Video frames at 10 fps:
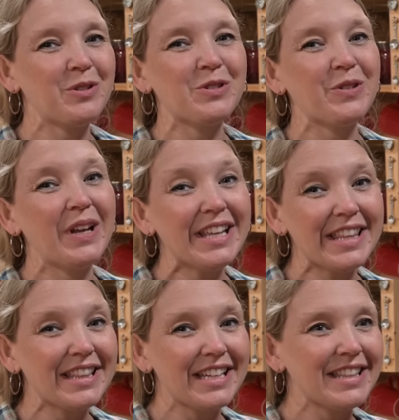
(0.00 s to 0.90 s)
Don't do
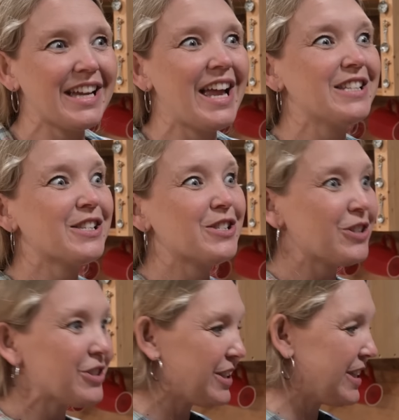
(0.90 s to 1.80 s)
anything like that. And
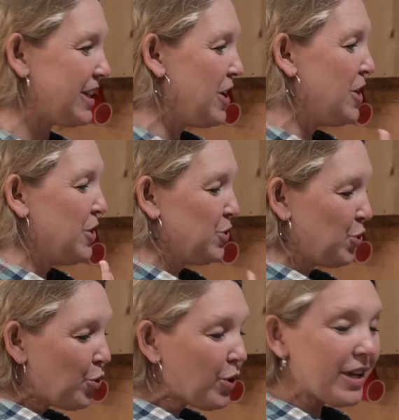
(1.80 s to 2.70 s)
certainly,
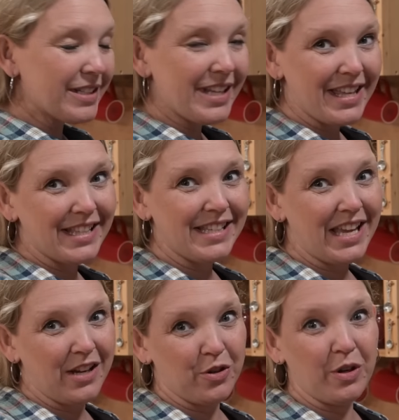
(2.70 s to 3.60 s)
do not take this
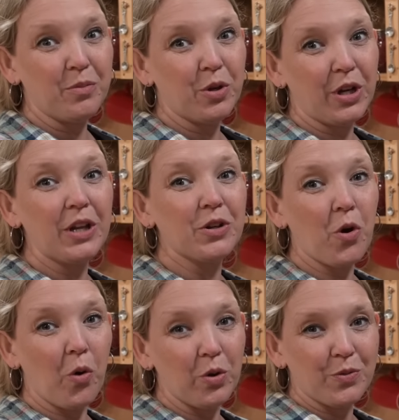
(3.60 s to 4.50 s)
canner and put it in
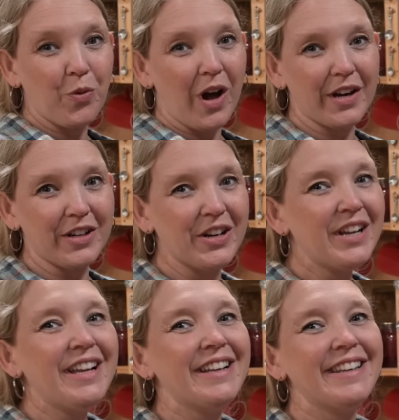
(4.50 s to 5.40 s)
cold water.
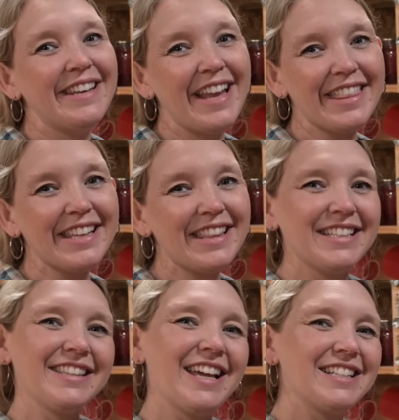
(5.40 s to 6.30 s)
Nothing
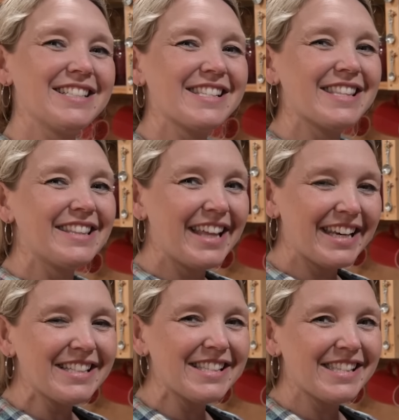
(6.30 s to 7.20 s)
like that. Just
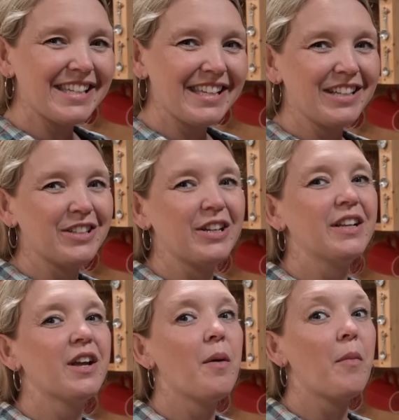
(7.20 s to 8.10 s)
let it sit here
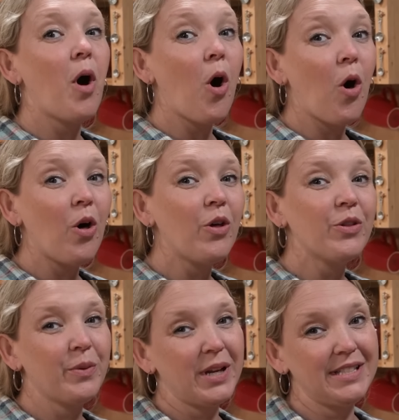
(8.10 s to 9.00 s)
and come all
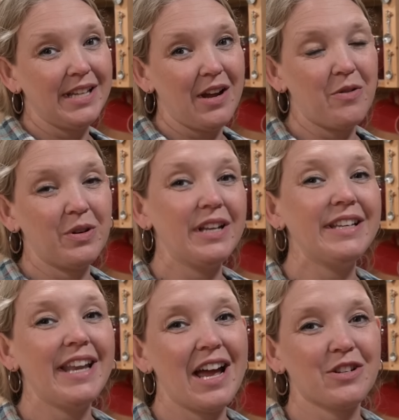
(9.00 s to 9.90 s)
the way down
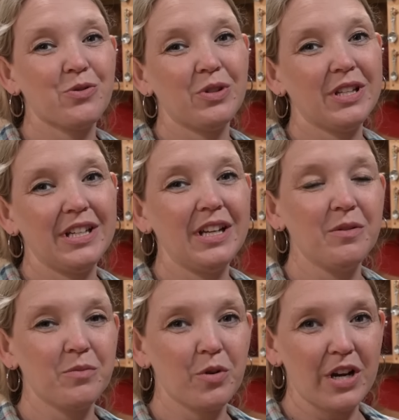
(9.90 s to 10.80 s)
naturally
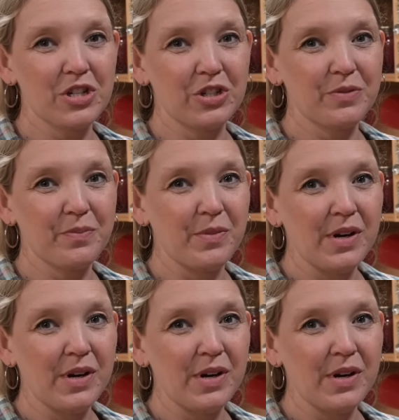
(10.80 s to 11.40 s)
in pressure.